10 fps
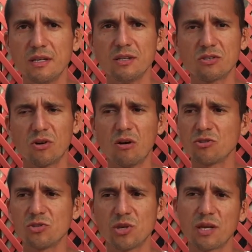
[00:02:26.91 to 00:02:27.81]
So I
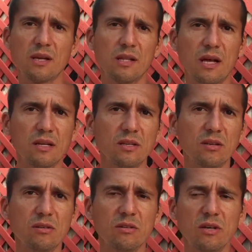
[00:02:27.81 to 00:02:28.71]
was drinking a lot, you
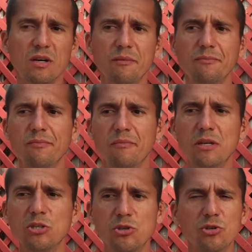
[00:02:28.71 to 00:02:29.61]
know, in um, my
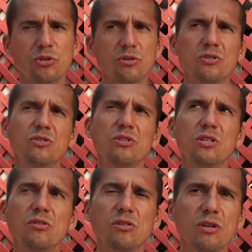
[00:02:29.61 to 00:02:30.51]
junior and
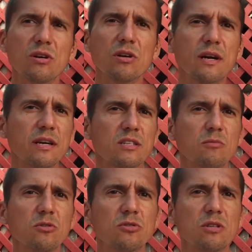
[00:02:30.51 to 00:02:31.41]
senior year, I guess
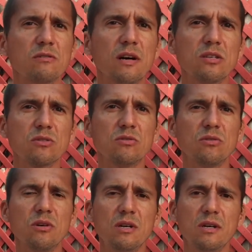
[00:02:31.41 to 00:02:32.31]
mostly of high
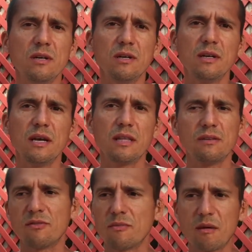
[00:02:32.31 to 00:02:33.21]
school. And then
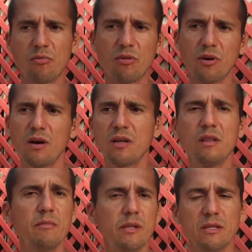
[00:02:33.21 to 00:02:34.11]
from that point on, in
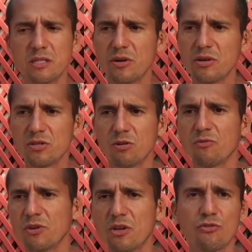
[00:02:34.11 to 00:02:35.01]
the military and so
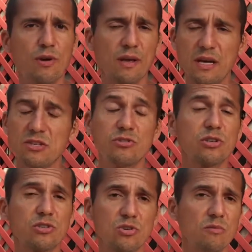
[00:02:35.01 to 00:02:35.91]
forth, I drank. I
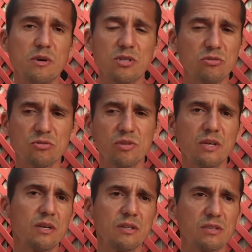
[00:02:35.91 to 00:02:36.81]
drinks so much; it was
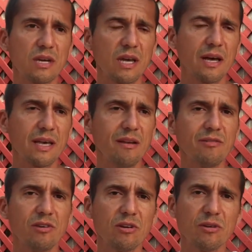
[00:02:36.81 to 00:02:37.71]
ridiculous. I, I can't even
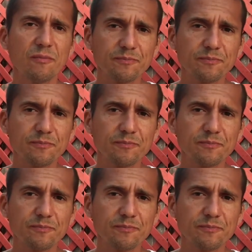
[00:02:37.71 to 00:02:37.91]
tell you.